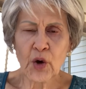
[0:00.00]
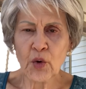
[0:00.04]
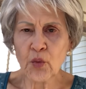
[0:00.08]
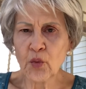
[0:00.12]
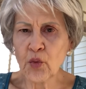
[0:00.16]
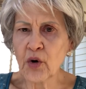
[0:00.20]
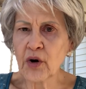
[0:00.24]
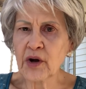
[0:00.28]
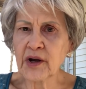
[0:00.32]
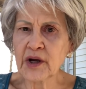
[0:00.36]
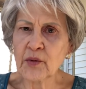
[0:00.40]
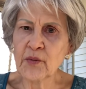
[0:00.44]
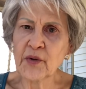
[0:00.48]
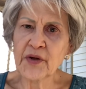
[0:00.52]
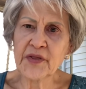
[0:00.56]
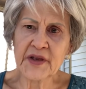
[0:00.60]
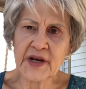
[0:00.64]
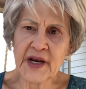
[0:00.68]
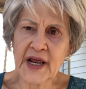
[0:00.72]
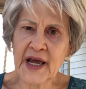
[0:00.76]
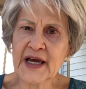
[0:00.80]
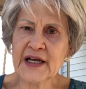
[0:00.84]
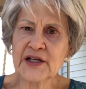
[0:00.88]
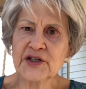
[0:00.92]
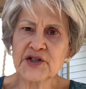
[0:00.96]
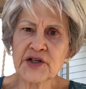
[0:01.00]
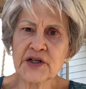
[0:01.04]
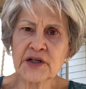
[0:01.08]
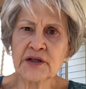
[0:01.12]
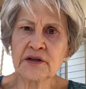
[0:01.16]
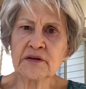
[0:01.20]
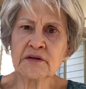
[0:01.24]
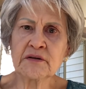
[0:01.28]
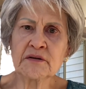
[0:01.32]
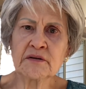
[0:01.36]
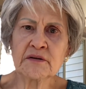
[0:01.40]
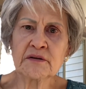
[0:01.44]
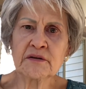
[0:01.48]
working with an
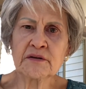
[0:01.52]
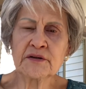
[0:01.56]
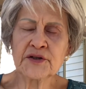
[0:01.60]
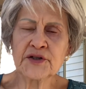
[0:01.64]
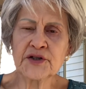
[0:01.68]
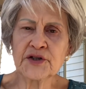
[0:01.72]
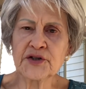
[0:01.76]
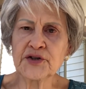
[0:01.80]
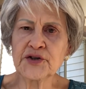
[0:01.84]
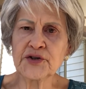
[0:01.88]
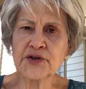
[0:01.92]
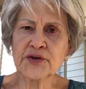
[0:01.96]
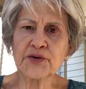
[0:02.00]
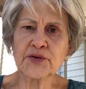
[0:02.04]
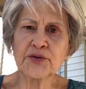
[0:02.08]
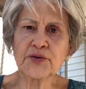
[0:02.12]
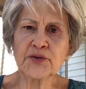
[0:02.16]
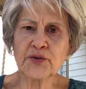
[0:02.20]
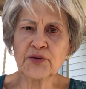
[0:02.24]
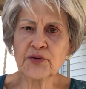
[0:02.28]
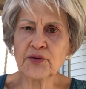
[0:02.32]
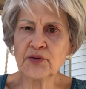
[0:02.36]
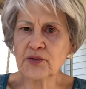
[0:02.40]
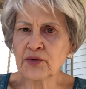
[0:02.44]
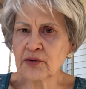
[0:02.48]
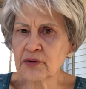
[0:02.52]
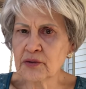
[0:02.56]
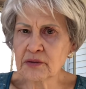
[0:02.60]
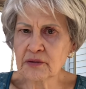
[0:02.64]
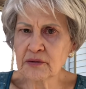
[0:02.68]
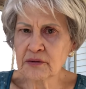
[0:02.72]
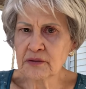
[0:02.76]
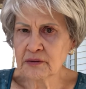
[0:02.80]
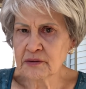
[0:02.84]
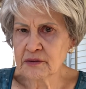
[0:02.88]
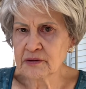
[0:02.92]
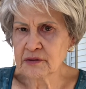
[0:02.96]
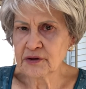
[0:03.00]
agent to do
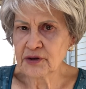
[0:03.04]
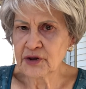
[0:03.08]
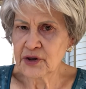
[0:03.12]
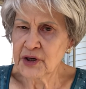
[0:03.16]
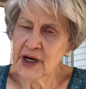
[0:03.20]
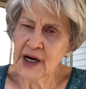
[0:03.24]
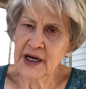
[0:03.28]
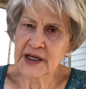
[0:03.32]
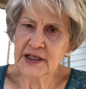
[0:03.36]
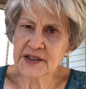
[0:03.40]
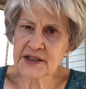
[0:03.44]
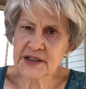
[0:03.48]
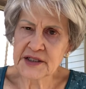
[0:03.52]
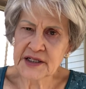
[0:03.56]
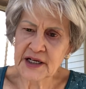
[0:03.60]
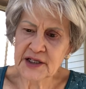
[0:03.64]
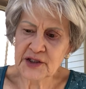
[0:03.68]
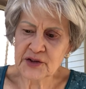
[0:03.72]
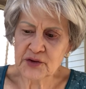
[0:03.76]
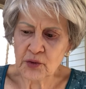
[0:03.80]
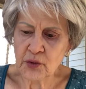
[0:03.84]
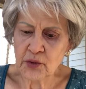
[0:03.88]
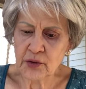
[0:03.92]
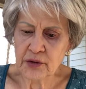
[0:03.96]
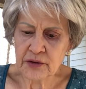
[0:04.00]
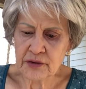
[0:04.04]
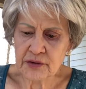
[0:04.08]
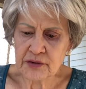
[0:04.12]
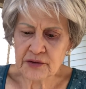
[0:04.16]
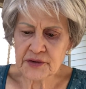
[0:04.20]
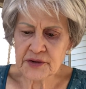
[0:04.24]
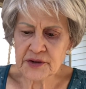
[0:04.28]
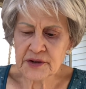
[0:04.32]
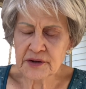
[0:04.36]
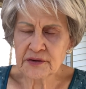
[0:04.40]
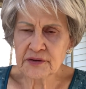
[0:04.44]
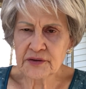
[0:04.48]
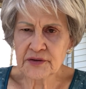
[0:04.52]
United States
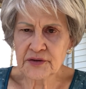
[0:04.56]
orders.